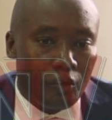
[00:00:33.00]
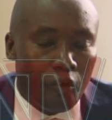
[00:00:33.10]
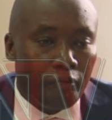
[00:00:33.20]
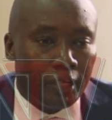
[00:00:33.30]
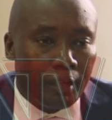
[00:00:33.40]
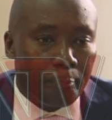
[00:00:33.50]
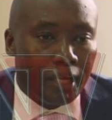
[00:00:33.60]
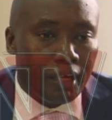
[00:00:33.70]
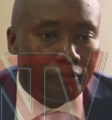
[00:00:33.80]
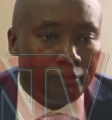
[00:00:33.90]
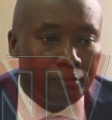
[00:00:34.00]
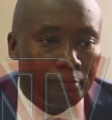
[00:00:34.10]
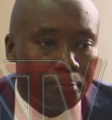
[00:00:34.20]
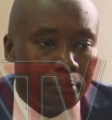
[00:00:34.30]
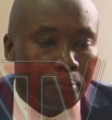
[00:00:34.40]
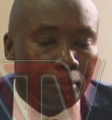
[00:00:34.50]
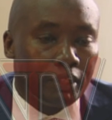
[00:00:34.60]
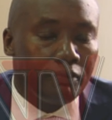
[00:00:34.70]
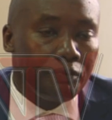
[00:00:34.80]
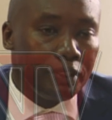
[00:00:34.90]
over and above people
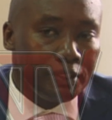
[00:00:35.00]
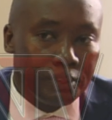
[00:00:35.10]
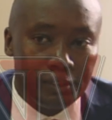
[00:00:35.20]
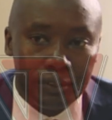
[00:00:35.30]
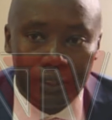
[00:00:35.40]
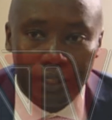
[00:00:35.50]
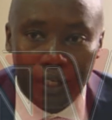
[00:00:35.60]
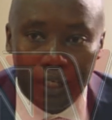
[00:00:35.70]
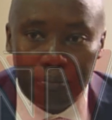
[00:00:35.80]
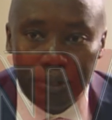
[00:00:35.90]
being fit and